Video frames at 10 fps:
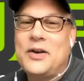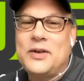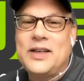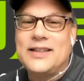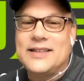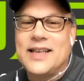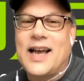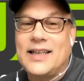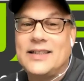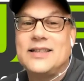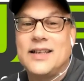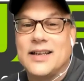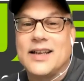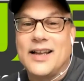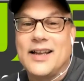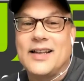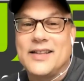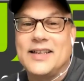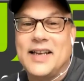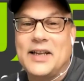need the Thai stick. I got
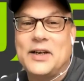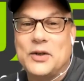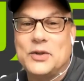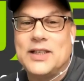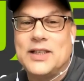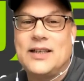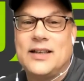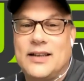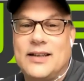the nano tea,